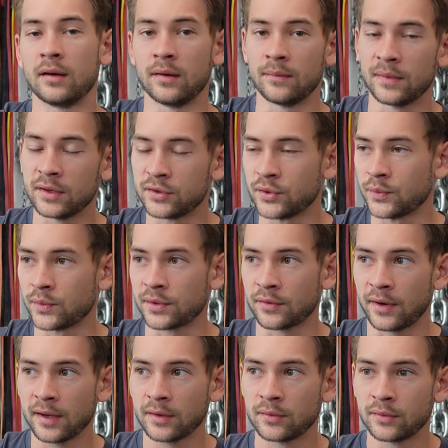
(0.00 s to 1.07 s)
issues with their
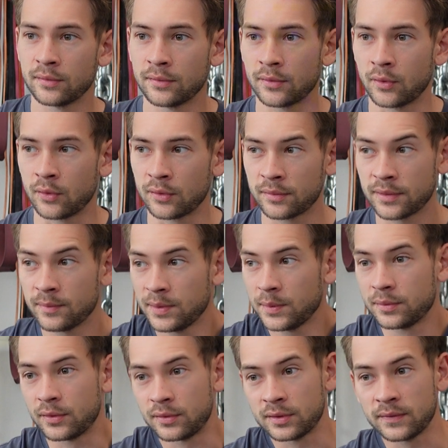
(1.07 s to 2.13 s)
ankles, or some people
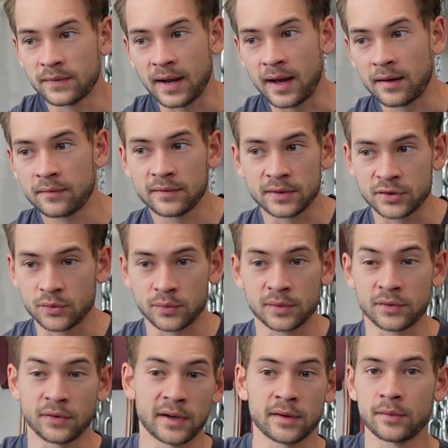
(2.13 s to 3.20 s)
don't even have issues with
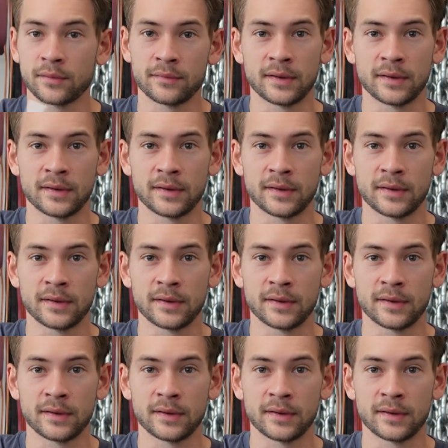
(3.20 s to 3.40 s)
their ankles.